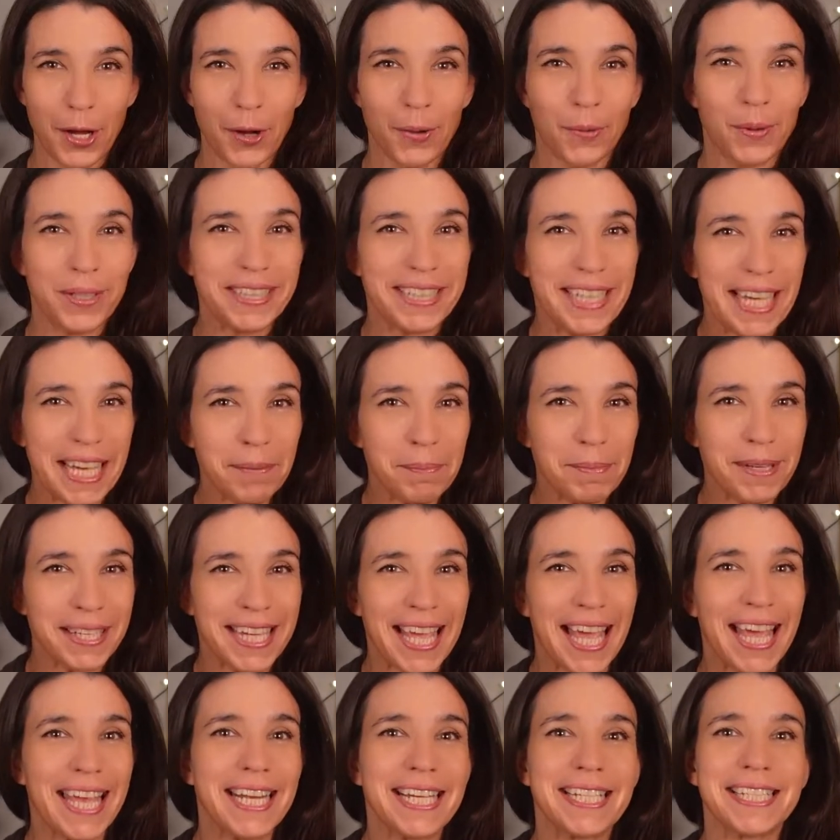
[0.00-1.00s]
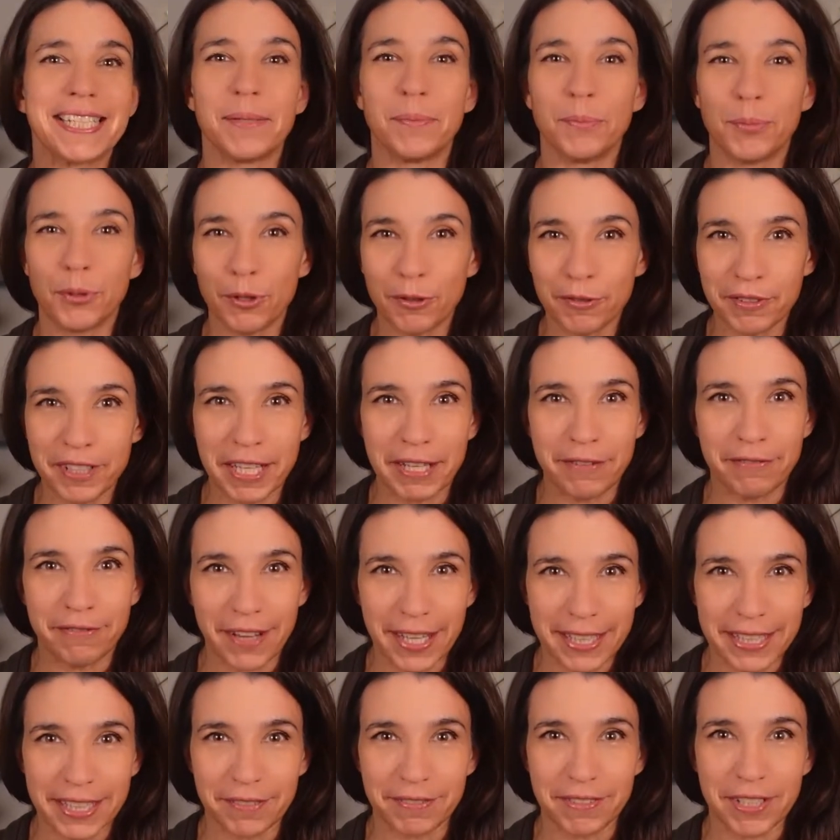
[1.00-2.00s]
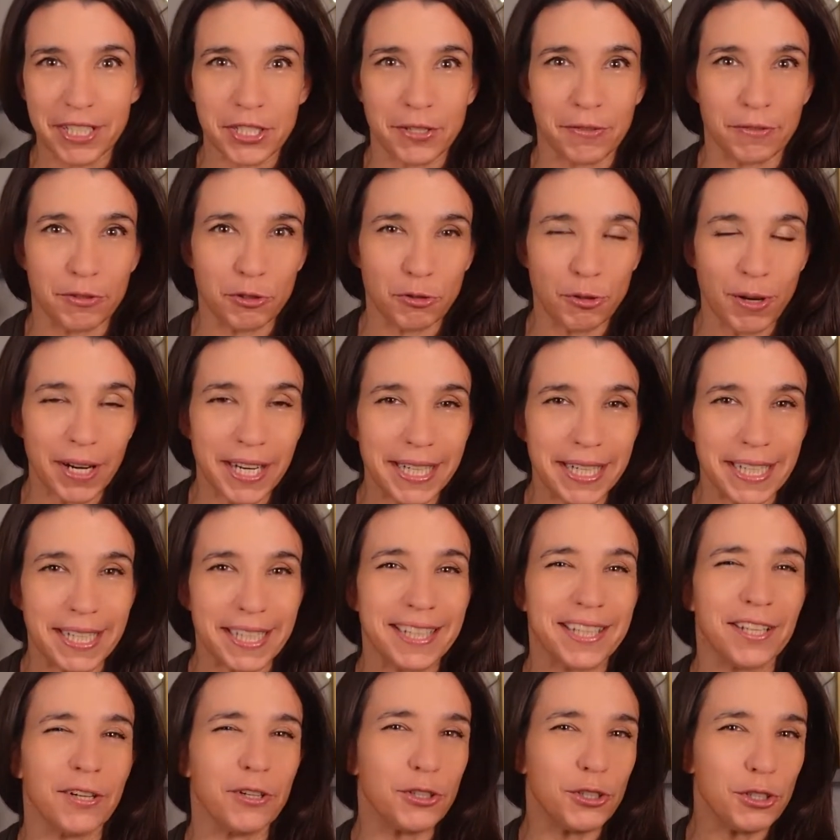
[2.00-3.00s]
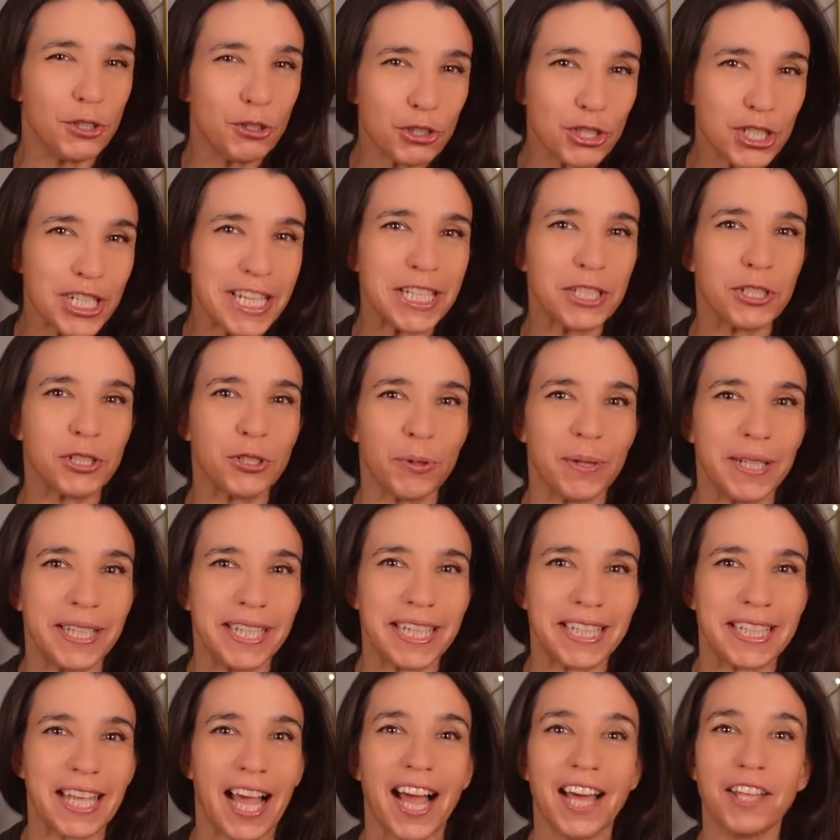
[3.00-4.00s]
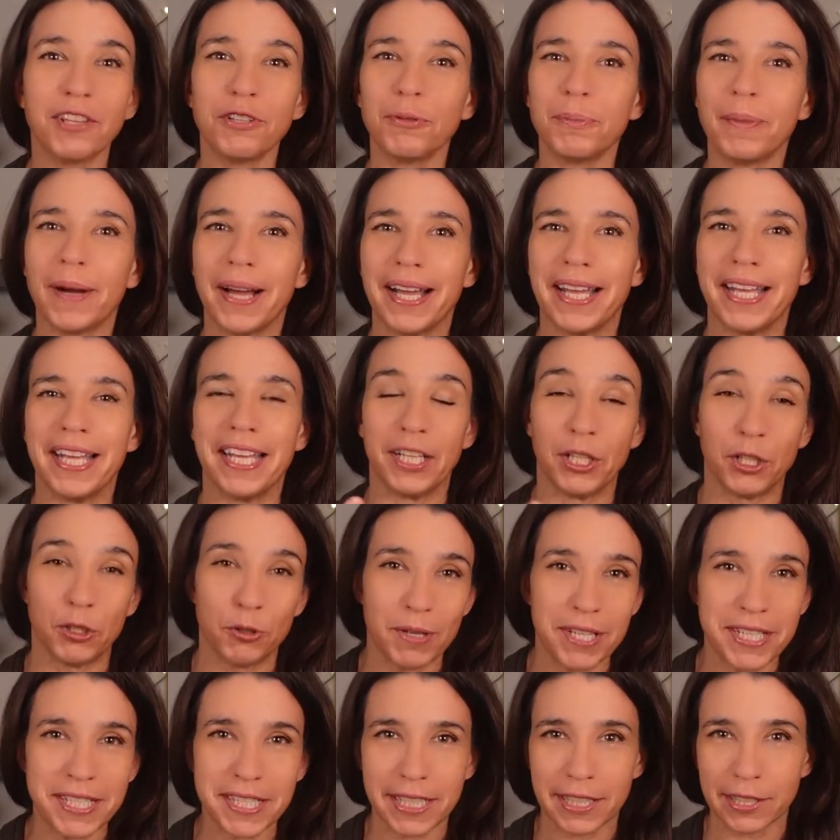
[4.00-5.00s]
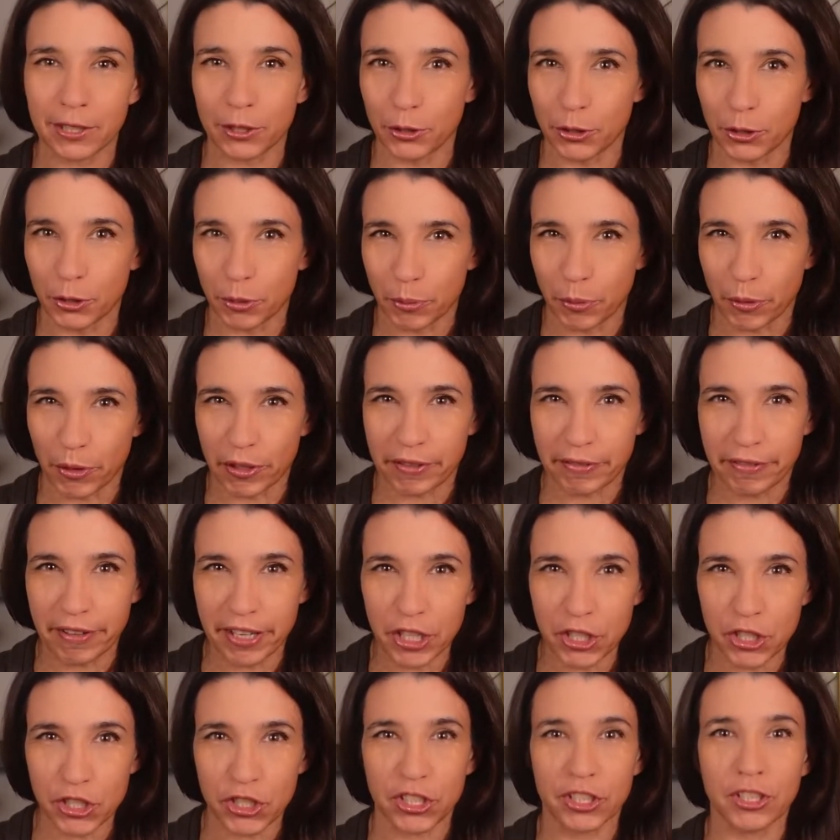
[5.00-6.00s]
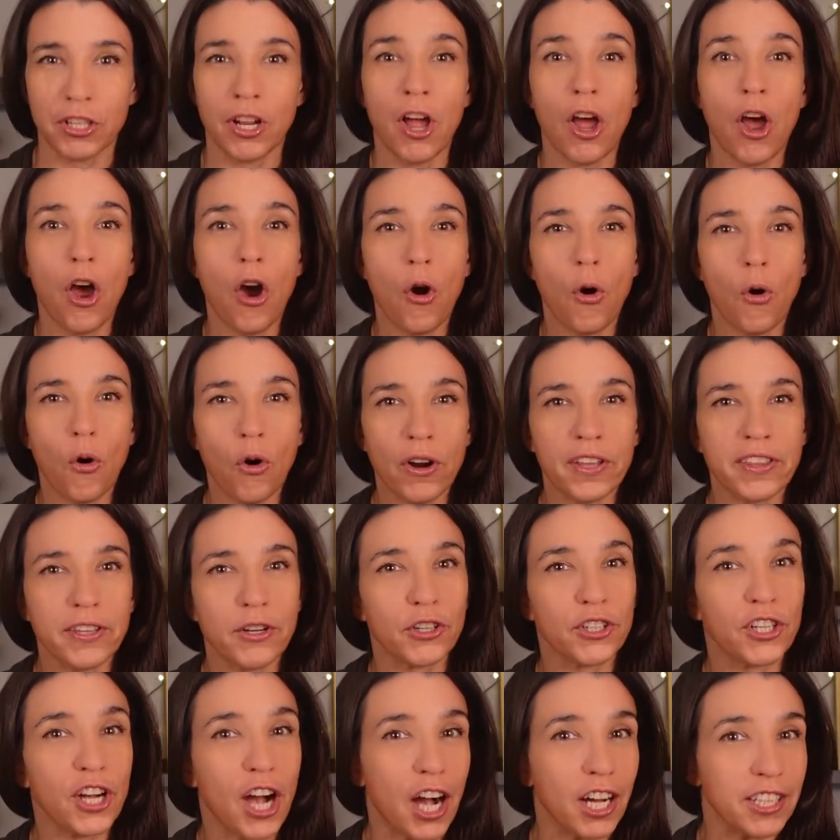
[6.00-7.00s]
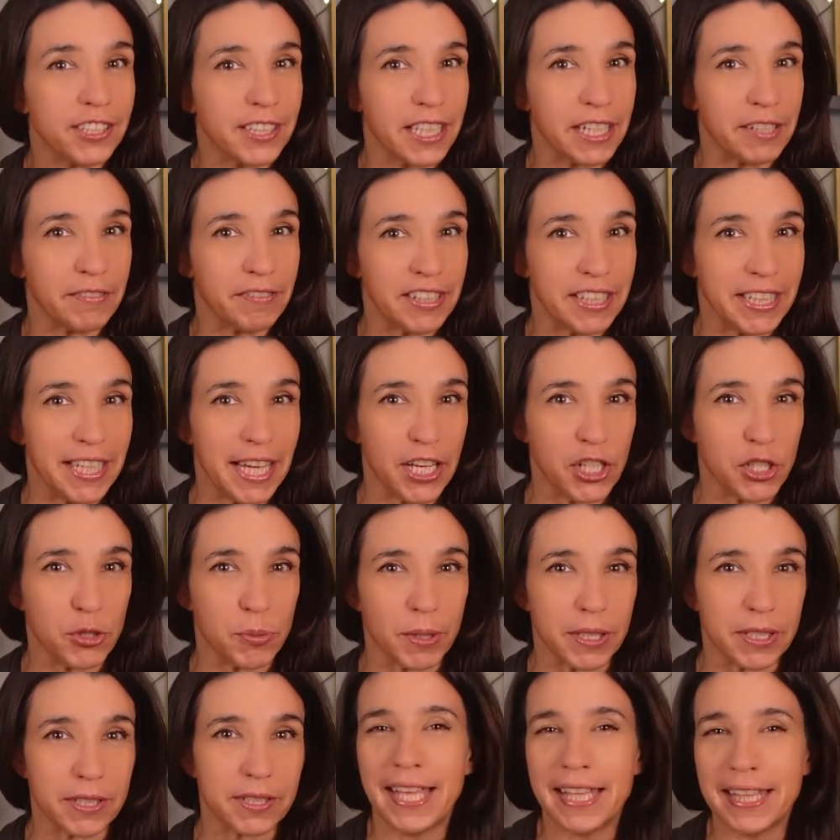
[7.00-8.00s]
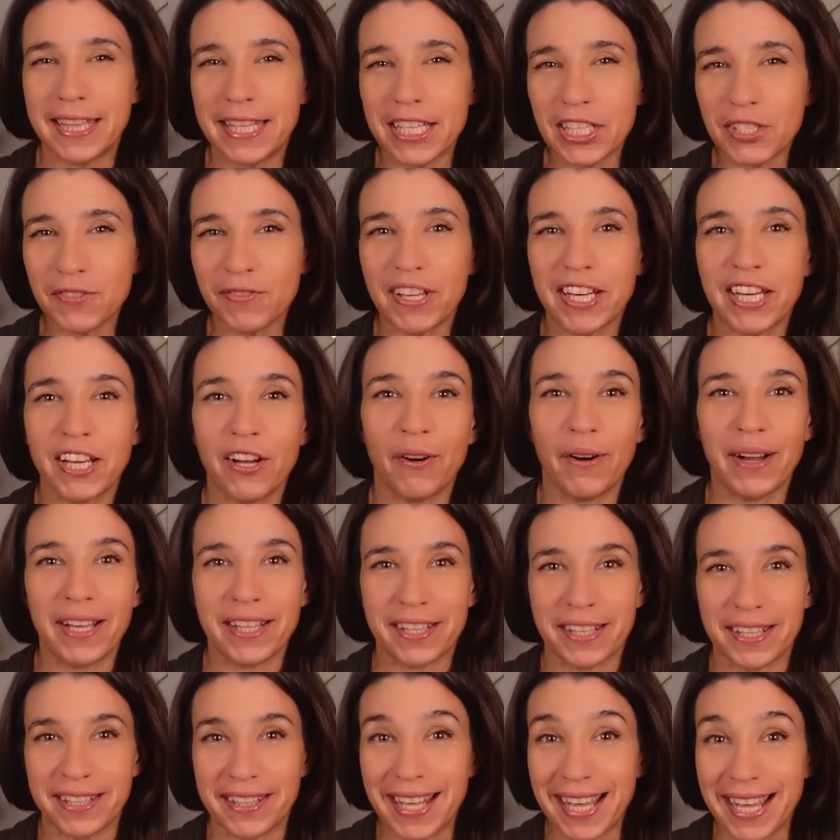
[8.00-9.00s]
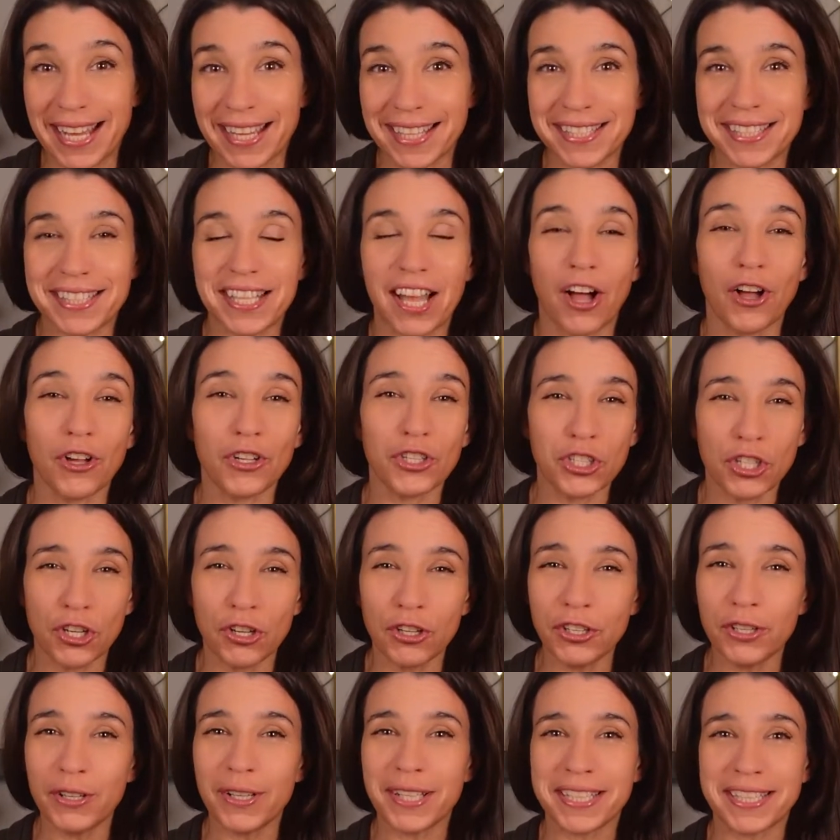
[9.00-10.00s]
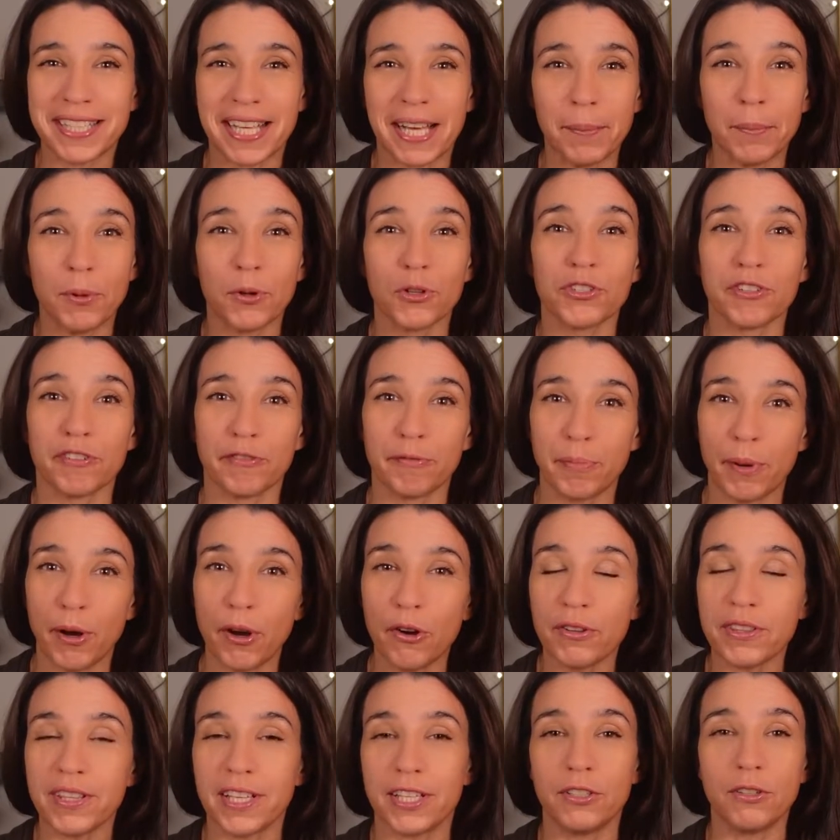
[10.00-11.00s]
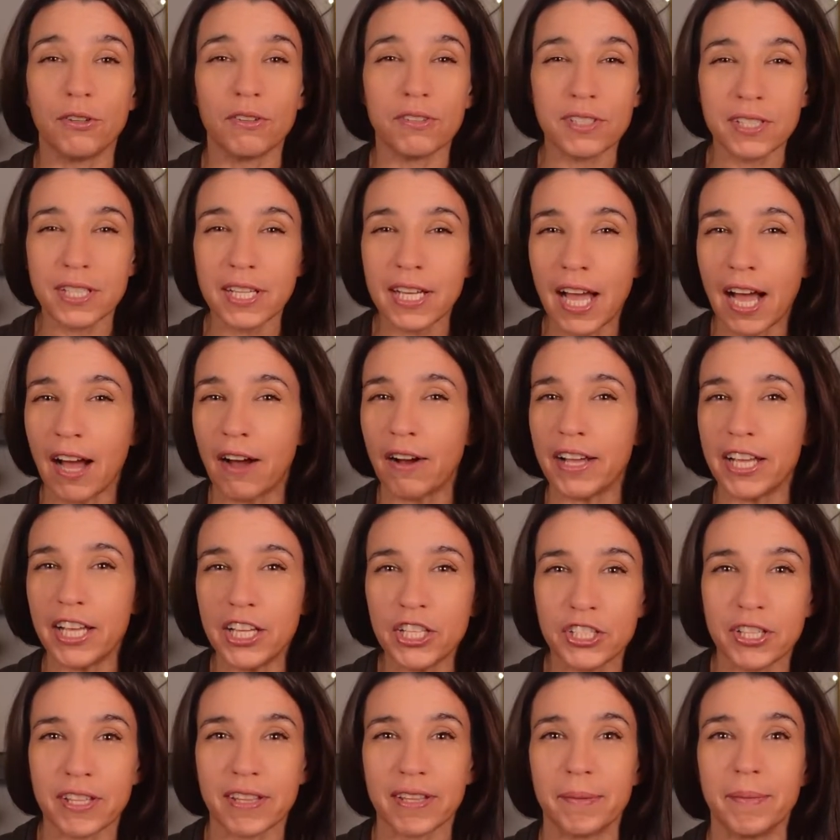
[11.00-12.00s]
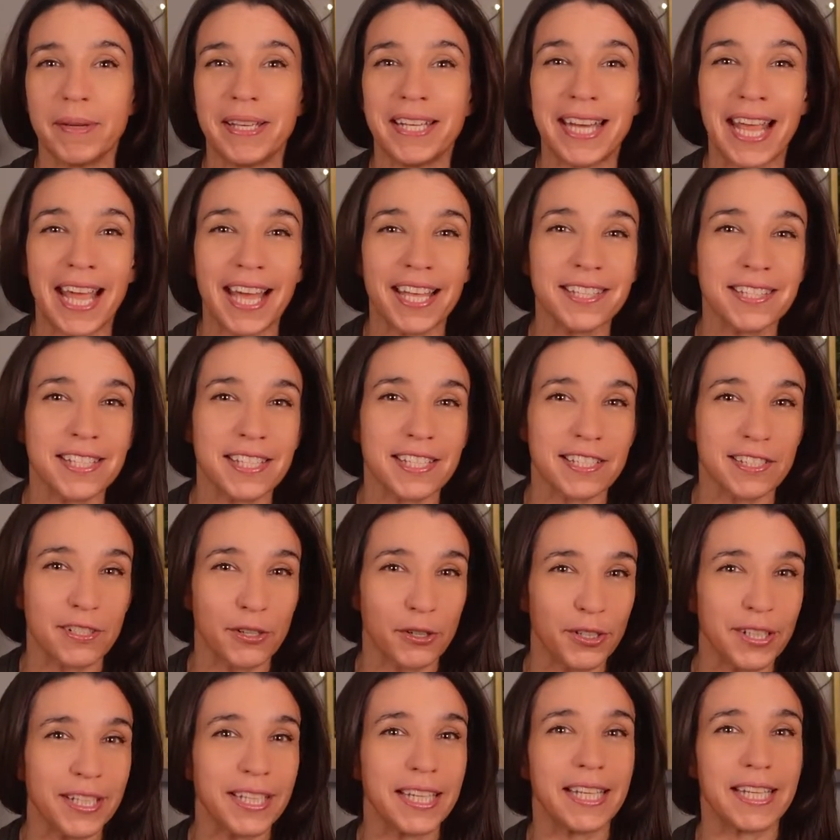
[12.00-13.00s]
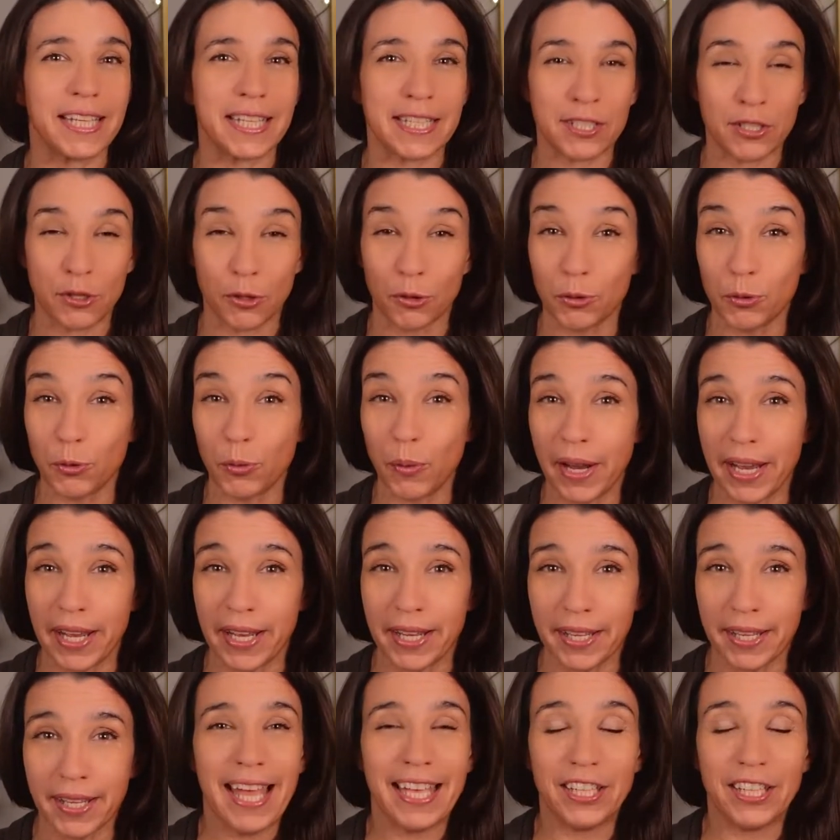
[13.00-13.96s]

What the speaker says: When game mechanics improve the effectiveness of training, they're usually doing it either by increasing learner motivation or their cognitive engagement. In this video and the next, I'll show you examples of both, and you'll see how each of them enhances learning in its own way.